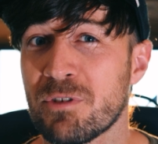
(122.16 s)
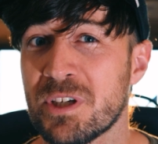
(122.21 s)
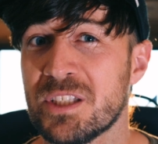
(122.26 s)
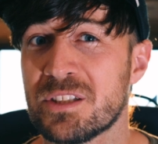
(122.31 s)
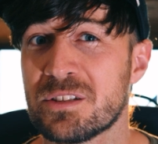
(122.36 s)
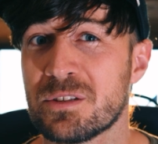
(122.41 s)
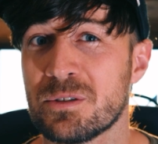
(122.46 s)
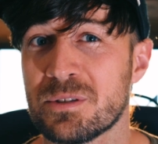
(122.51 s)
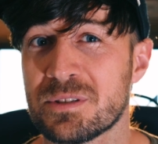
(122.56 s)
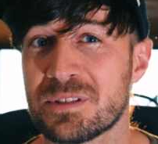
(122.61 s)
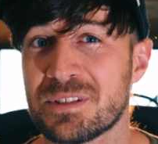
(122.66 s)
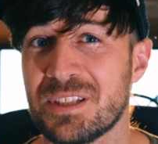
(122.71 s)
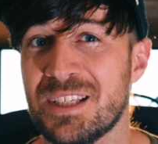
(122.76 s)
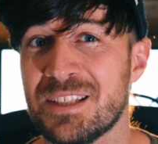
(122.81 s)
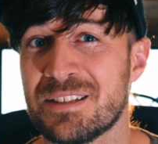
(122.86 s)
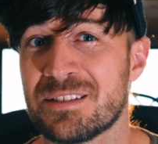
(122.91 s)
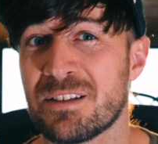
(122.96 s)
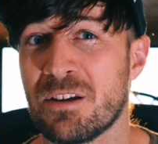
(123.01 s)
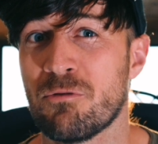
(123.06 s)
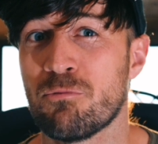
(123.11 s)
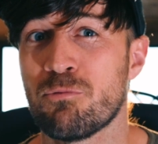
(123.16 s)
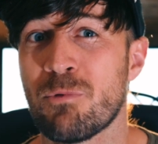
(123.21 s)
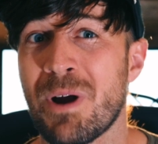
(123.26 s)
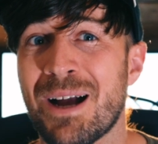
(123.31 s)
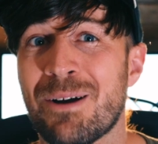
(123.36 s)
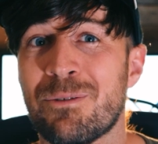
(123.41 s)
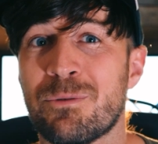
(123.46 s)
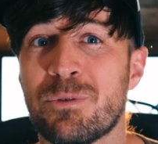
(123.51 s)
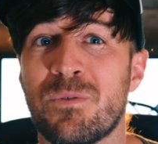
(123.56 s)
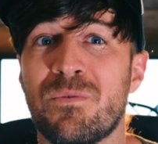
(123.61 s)
resource is
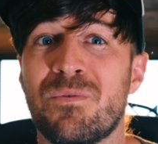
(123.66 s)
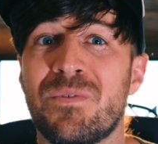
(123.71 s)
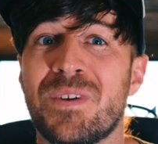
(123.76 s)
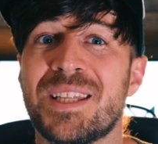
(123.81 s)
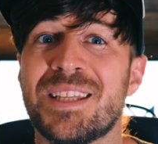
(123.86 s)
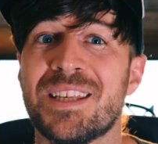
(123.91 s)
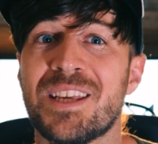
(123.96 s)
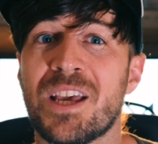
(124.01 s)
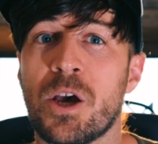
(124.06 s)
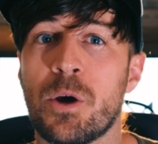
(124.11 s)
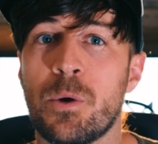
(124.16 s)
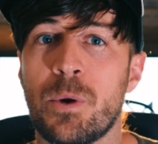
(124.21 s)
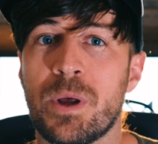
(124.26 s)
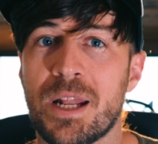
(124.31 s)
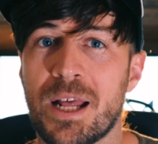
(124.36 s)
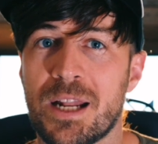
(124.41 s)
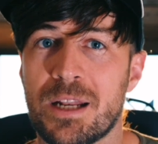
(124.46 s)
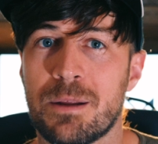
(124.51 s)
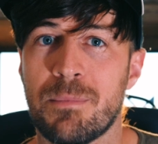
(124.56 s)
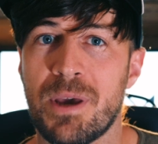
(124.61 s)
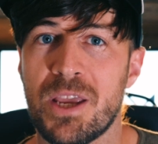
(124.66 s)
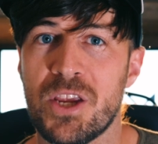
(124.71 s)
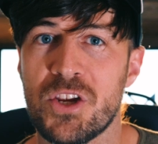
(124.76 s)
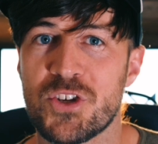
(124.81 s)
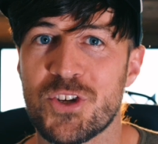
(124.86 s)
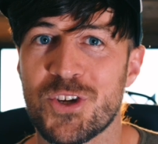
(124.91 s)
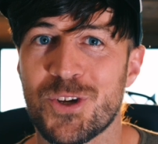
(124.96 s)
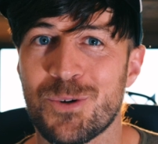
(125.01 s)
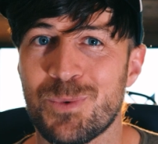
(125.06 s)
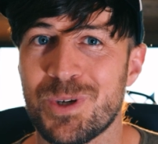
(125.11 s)
around video and
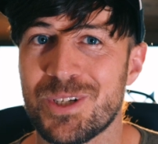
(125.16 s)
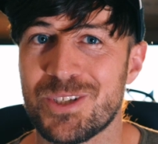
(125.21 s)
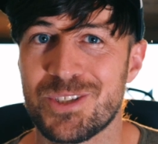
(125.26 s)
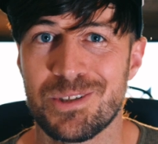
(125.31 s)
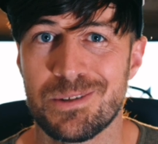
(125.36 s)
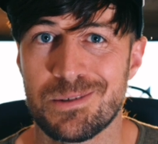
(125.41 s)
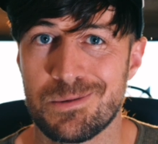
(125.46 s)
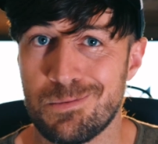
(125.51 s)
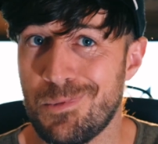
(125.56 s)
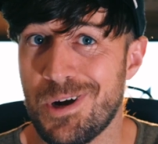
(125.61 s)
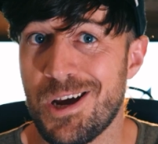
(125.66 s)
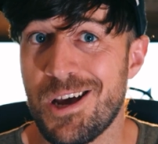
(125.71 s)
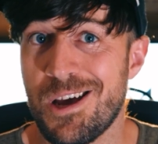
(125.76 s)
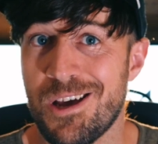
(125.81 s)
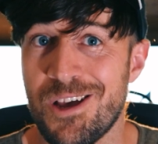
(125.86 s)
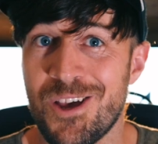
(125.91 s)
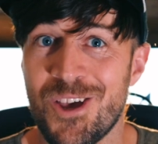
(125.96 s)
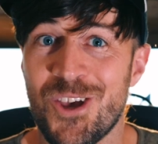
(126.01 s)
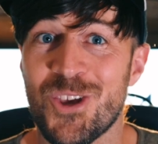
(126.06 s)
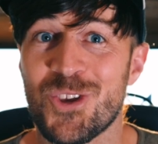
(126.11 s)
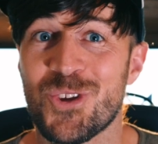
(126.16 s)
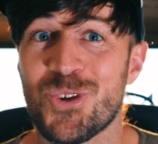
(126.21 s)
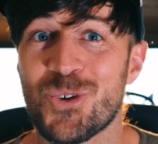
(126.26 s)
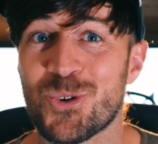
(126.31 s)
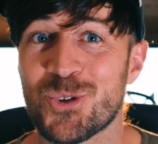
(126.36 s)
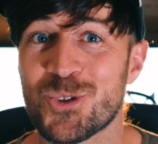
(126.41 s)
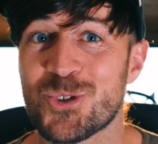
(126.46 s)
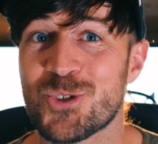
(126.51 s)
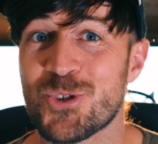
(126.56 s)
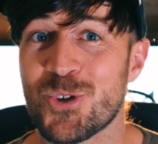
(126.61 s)
animation, which is where
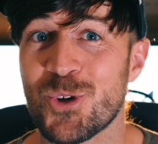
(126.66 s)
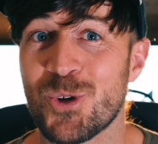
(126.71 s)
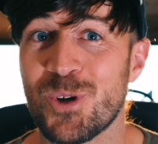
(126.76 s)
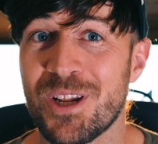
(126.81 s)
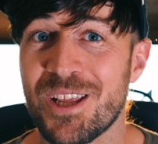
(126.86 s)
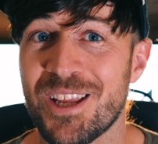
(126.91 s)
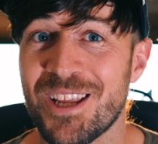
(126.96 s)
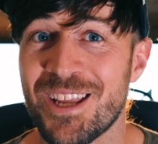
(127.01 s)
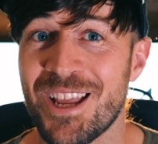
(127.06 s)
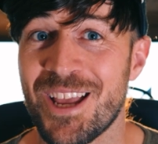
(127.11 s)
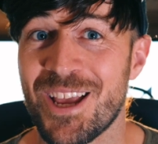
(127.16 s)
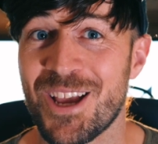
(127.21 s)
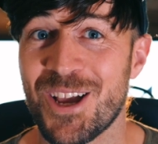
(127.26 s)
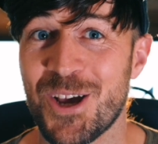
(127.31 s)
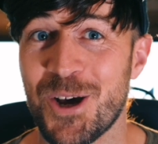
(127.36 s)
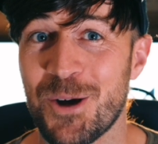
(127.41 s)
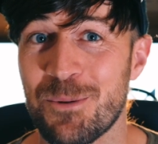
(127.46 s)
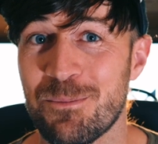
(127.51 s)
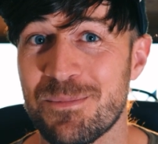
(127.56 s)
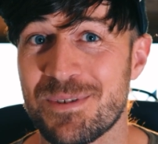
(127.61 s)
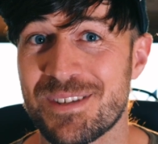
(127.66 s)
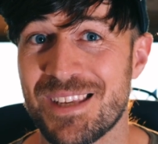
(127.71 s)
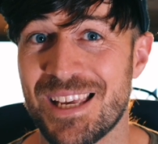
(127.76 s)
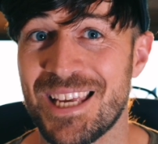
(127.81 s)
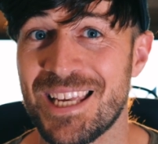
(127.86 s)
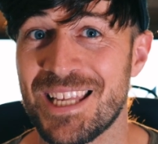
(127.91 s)
yours truly comes